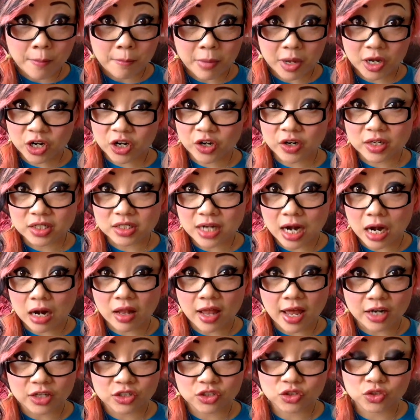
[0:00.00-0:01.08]
my current title
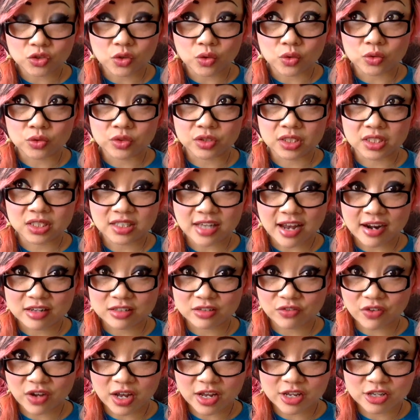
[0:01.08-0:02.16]
actually only
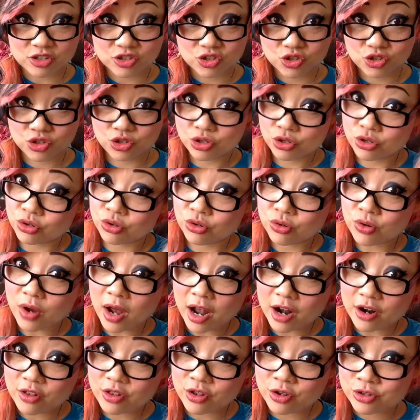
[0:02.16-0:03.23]
satisfies two
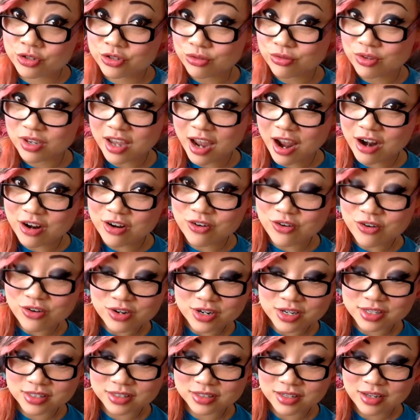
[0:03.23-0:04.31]
out of those three
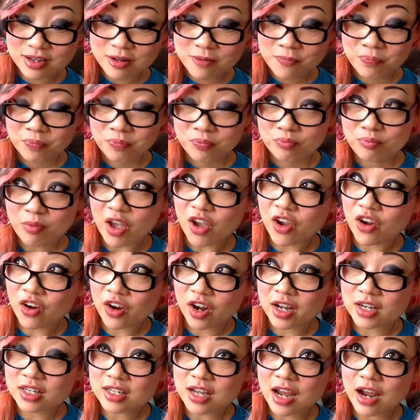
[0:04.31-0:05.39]
categories. My
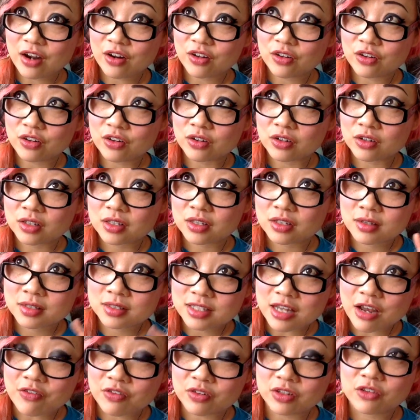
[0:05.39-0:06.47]
current title is
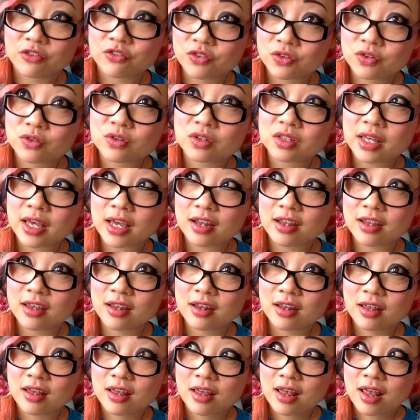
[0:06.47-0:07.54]
definitely food
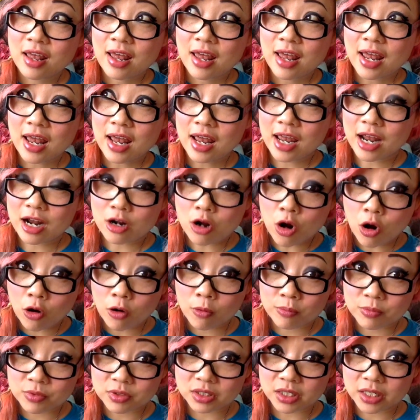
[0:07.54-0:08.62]
related and
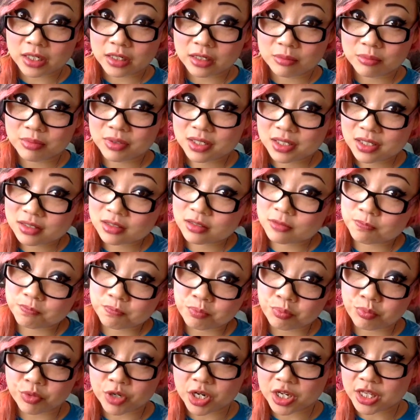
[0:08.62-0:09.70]
home related, but doesn't
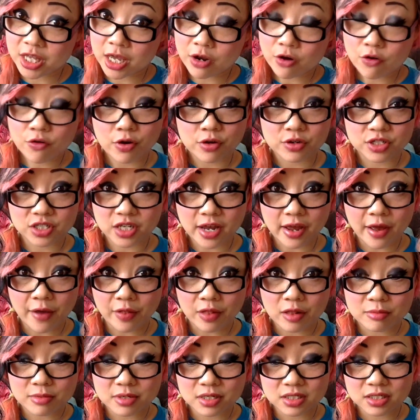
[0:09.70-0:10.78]
bring that crochet
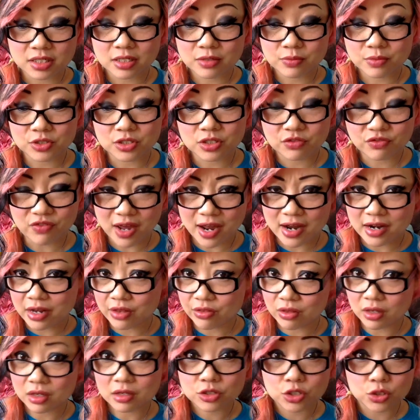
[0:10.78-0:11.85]
element in, which is fine. I
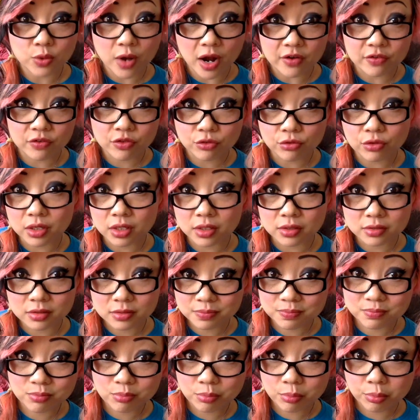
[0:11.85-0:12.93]
think two out of three
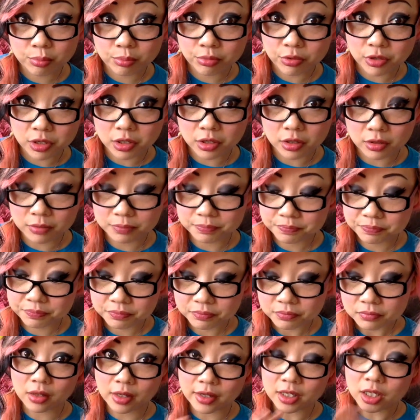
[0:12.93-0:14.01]
is pretty good.
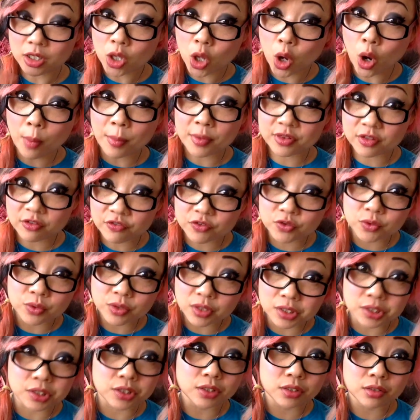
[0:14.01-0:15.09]
I think the home and the
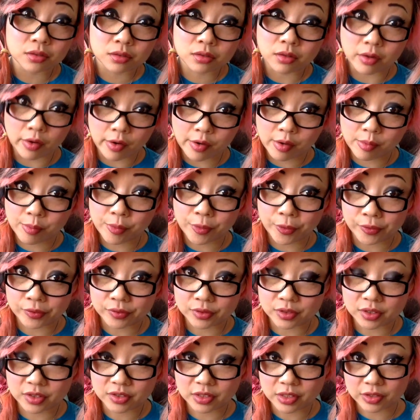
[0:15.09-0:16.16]
food thing are
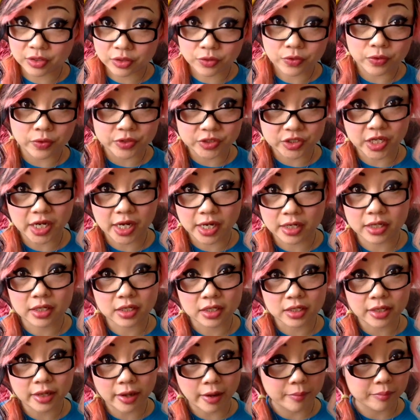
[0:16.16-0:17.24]
important, and then the crocheting
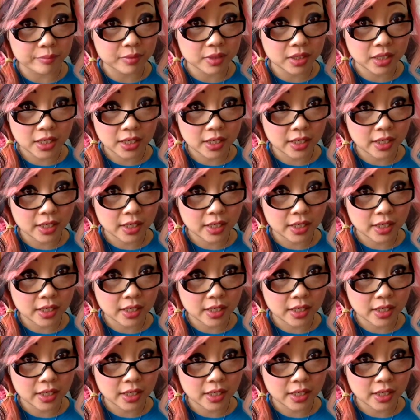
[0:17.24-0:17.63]
can come